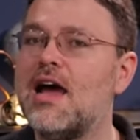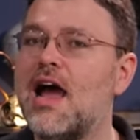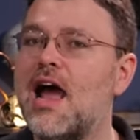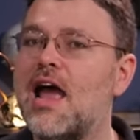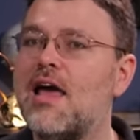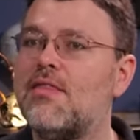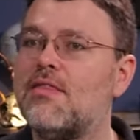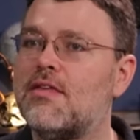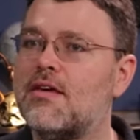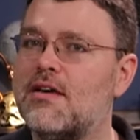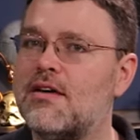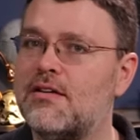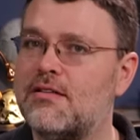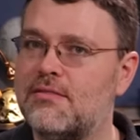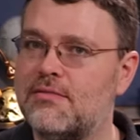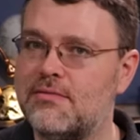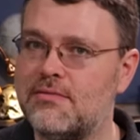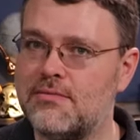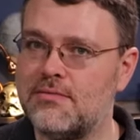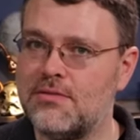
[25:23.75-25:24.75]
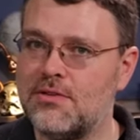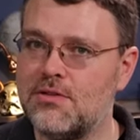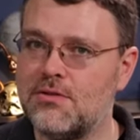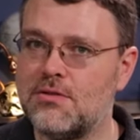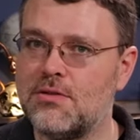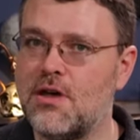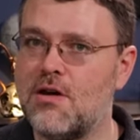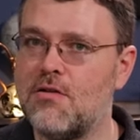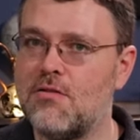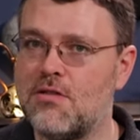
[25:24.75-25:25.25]
and then
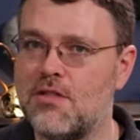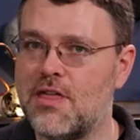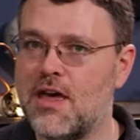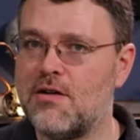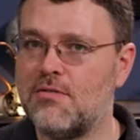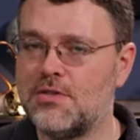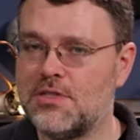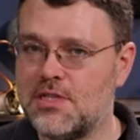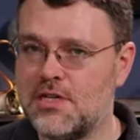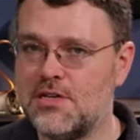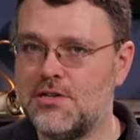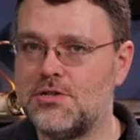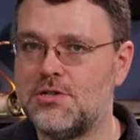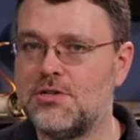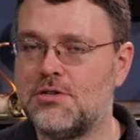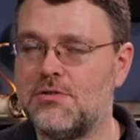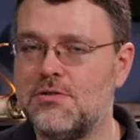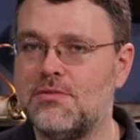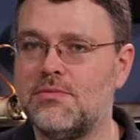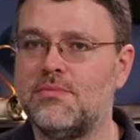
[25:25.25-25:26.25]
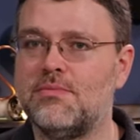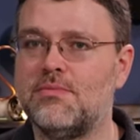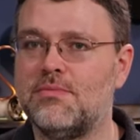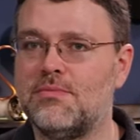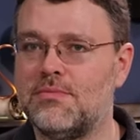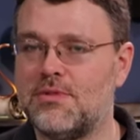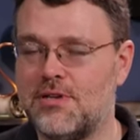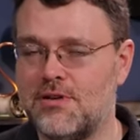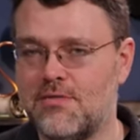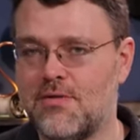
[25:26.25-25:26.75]
you'll know that that was the issue
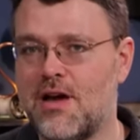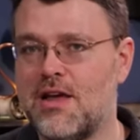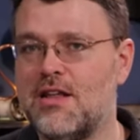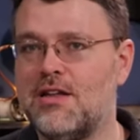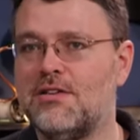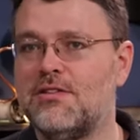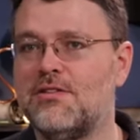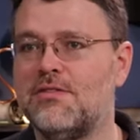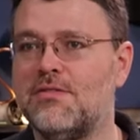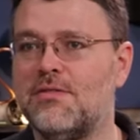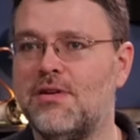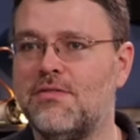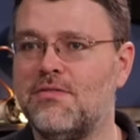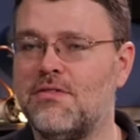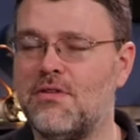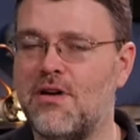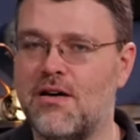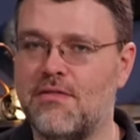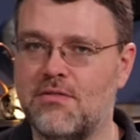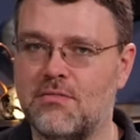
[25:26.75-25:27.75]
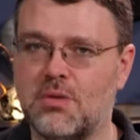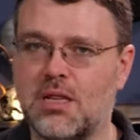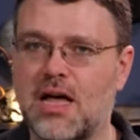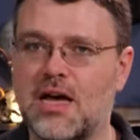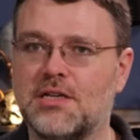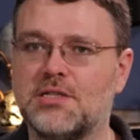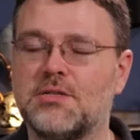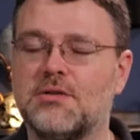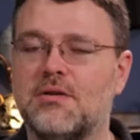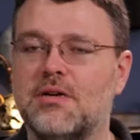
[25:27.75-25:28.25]
that you ran into if you have a
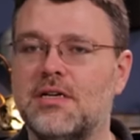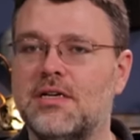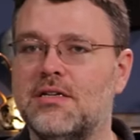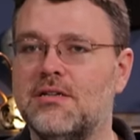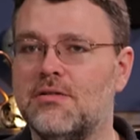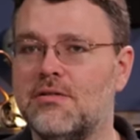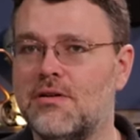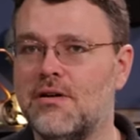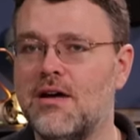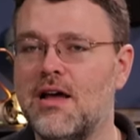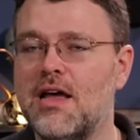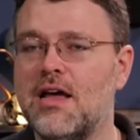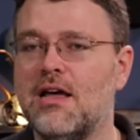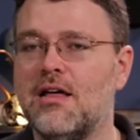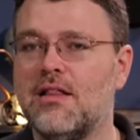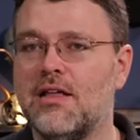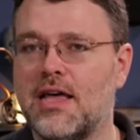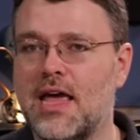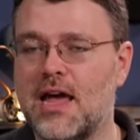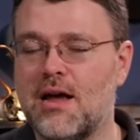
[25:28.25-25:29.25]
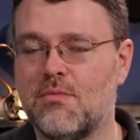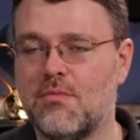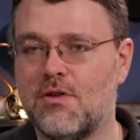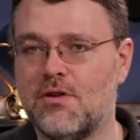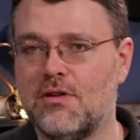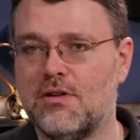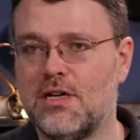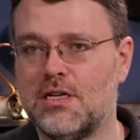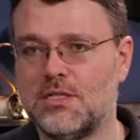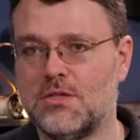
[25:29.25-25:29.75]
black screen or the
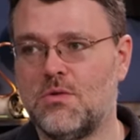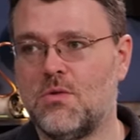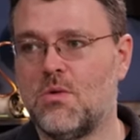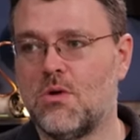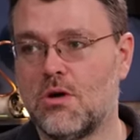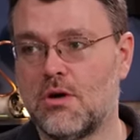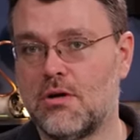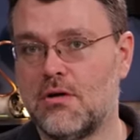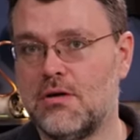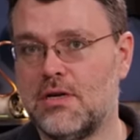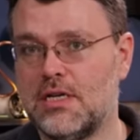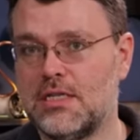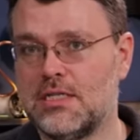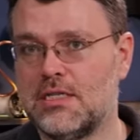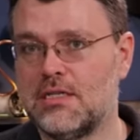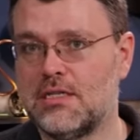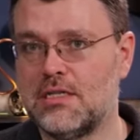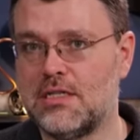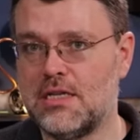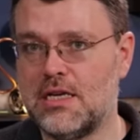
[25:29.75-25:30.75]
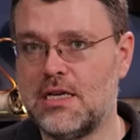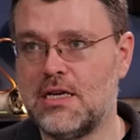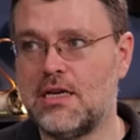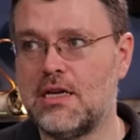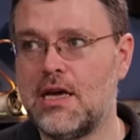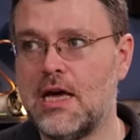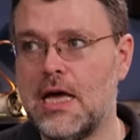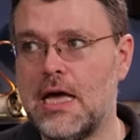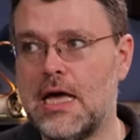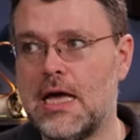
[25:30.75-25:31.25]
camera doesn't work or it doesn't
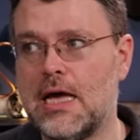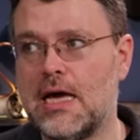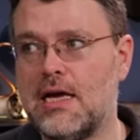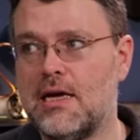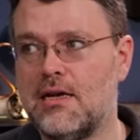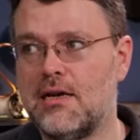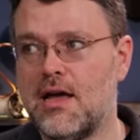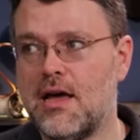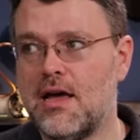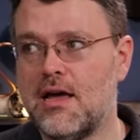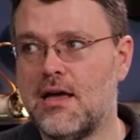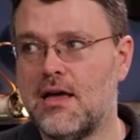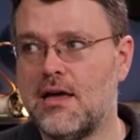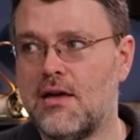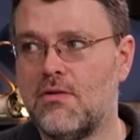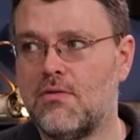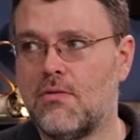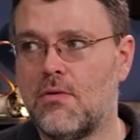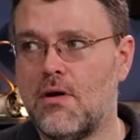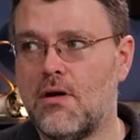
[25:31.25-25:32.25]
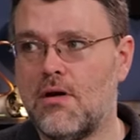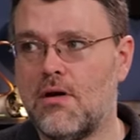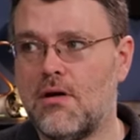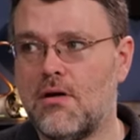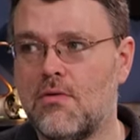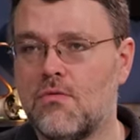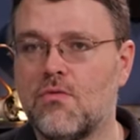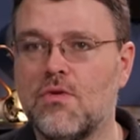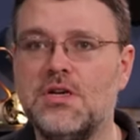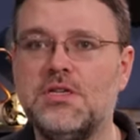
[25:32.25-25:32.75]
seek in a
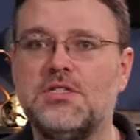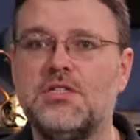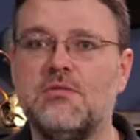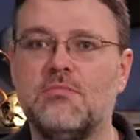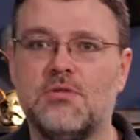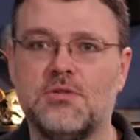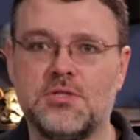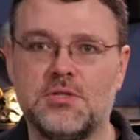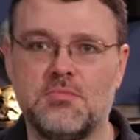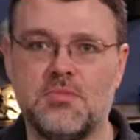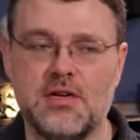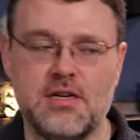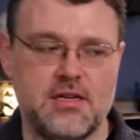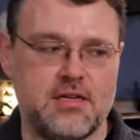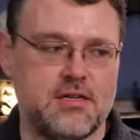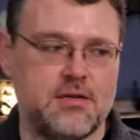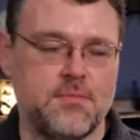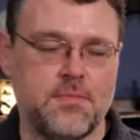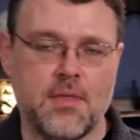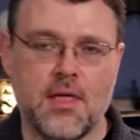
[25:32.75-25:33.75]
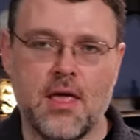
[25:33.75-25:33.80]
uh, reasonable speed.